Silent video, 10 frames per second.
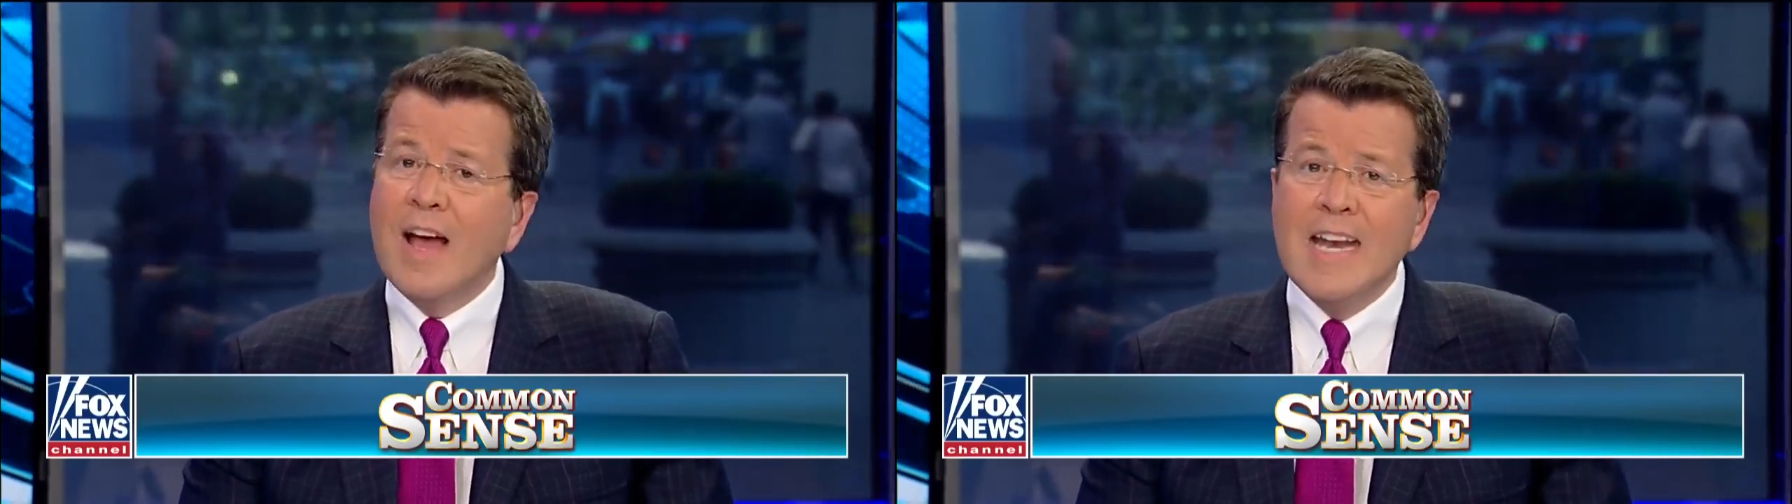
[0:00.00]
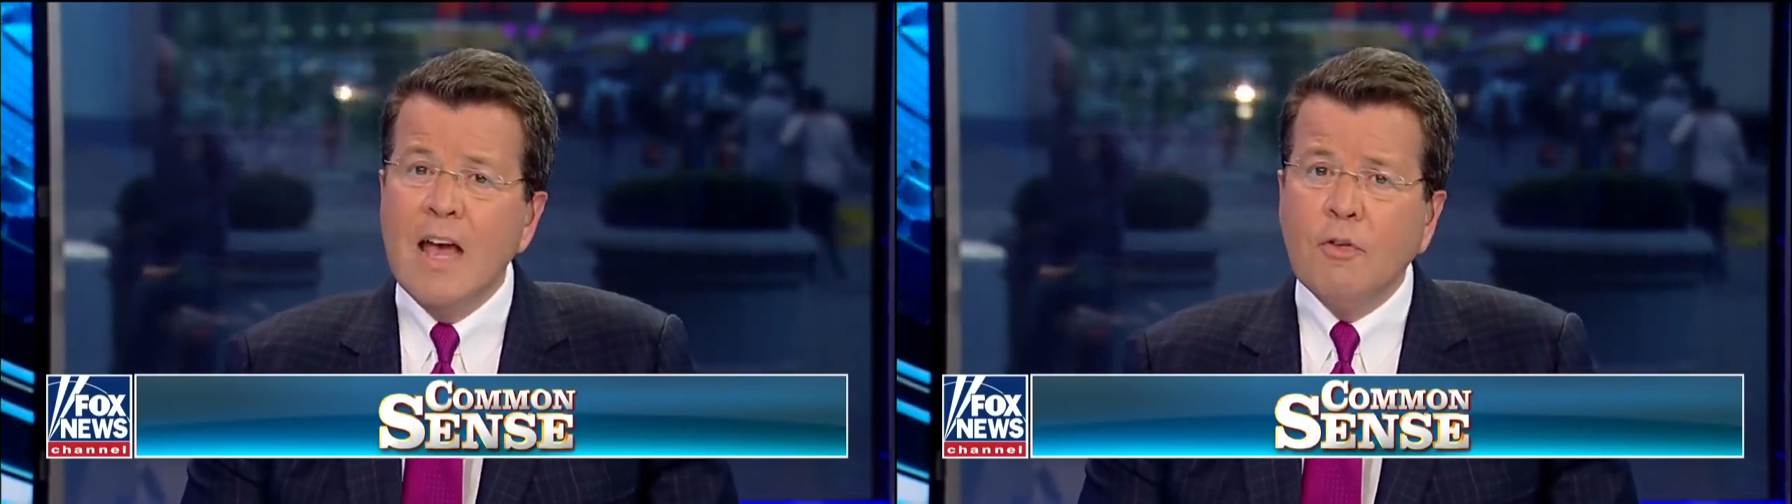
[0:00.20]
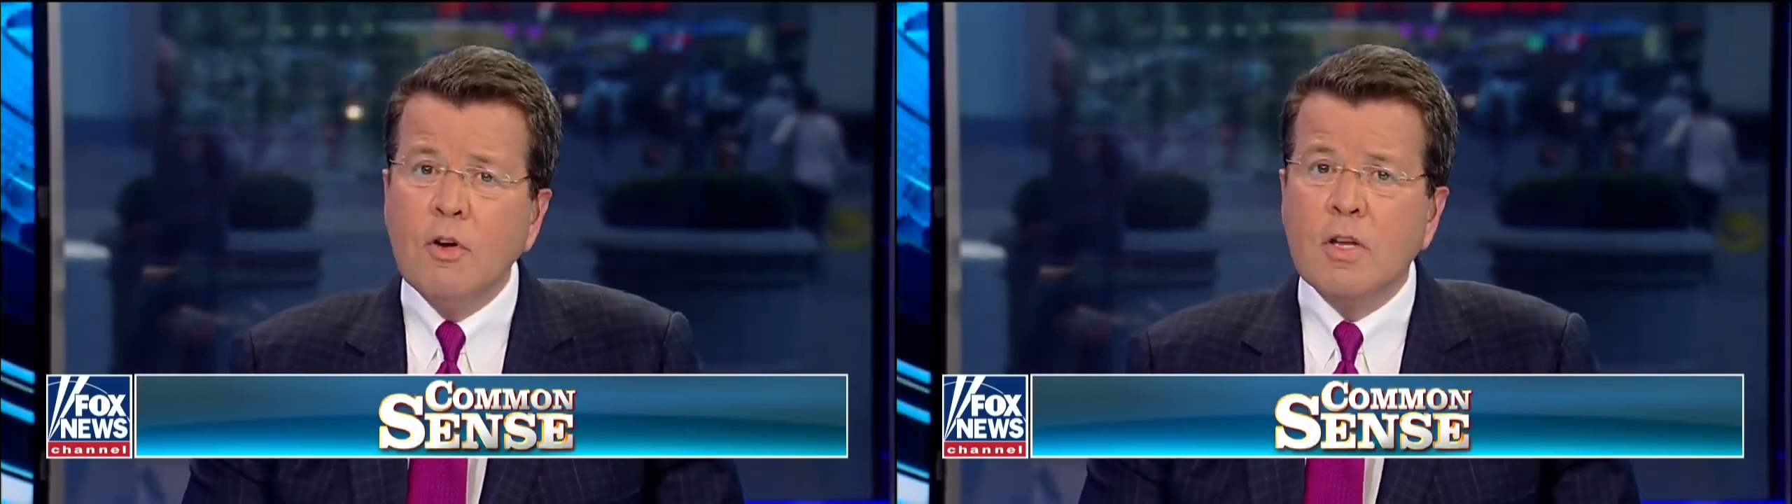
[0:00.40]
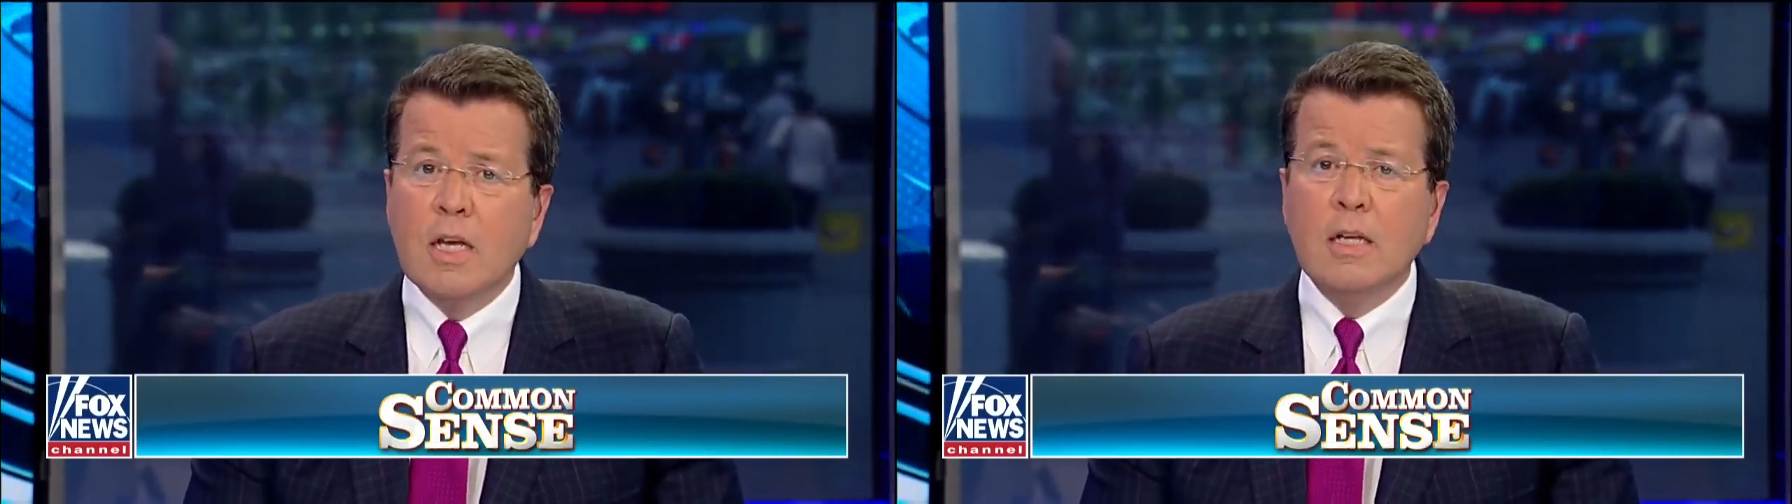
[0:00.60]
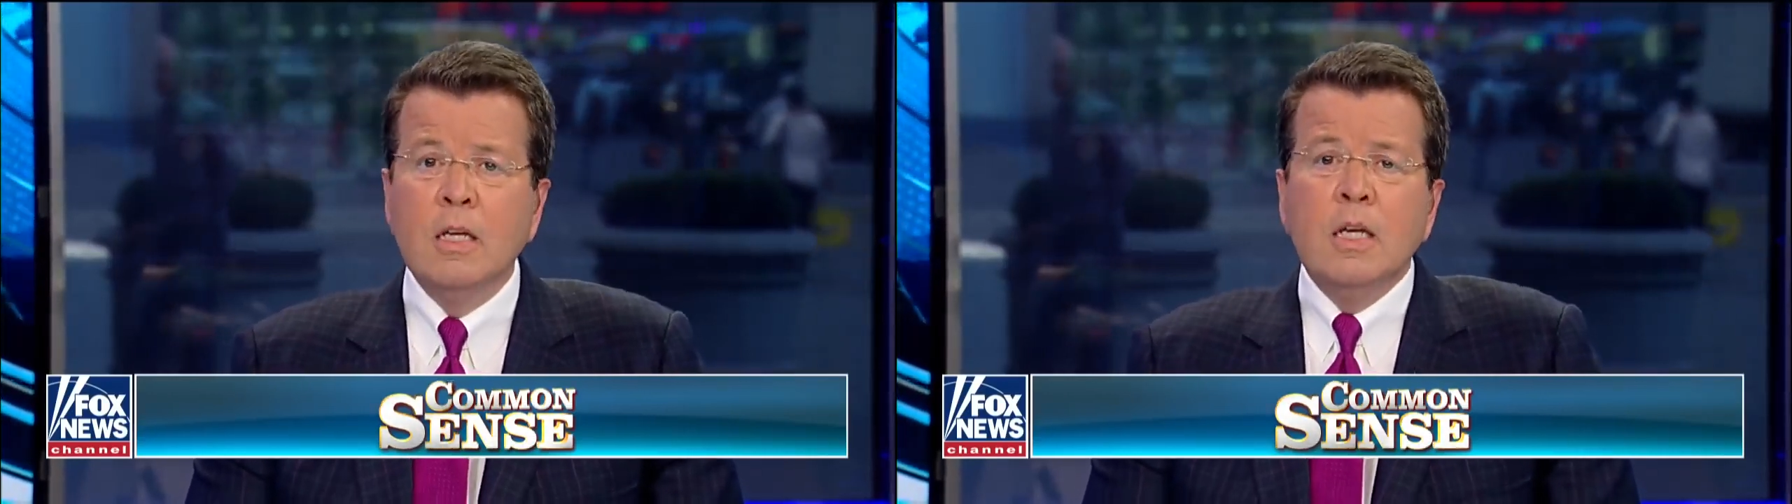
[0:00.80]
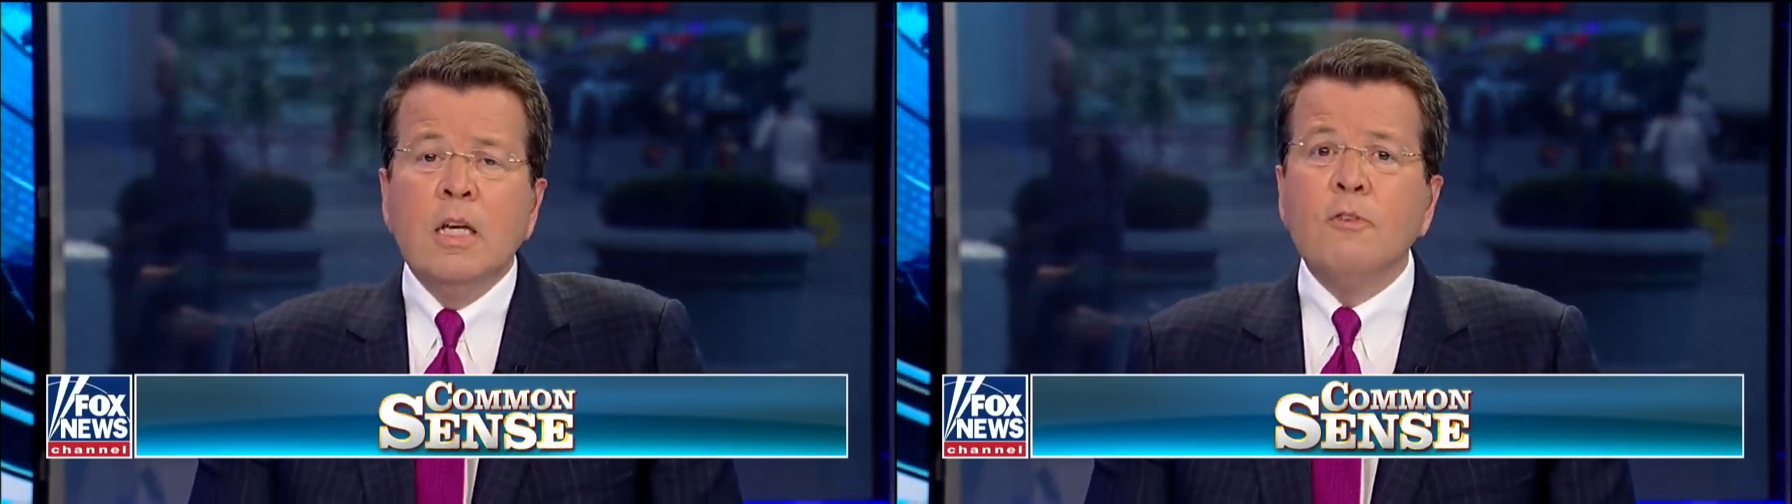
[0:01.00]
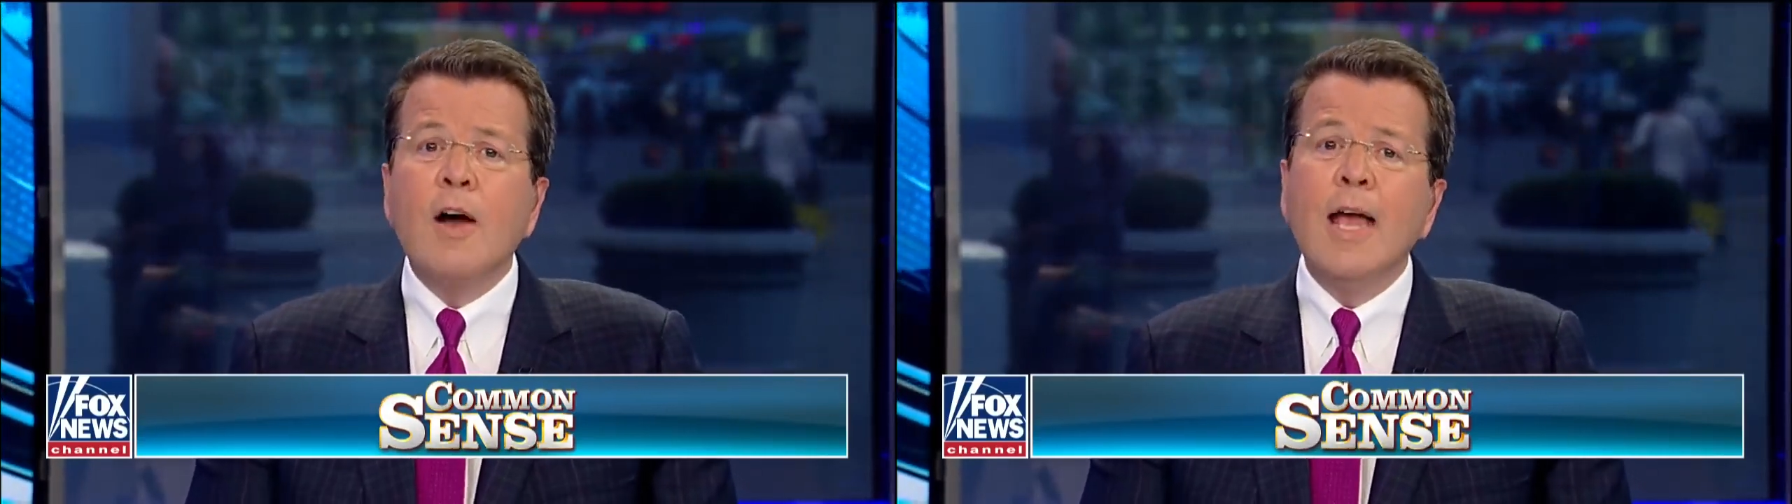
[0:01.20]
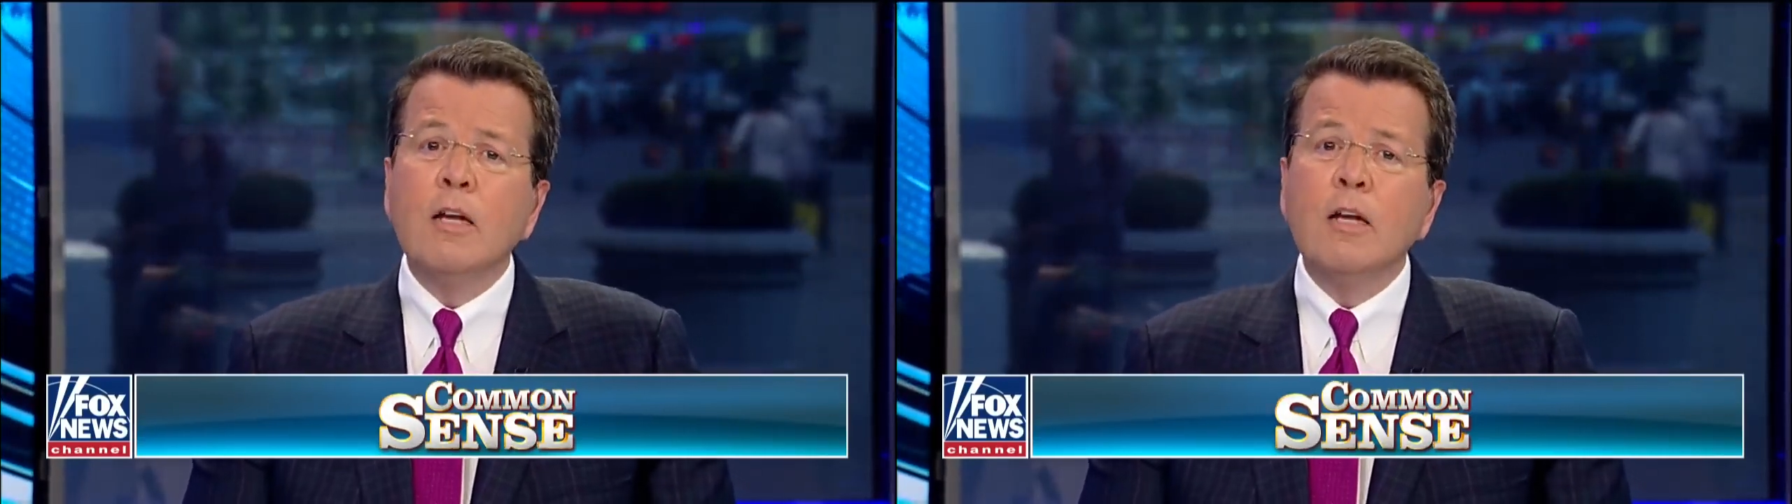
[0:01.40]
I never did. If I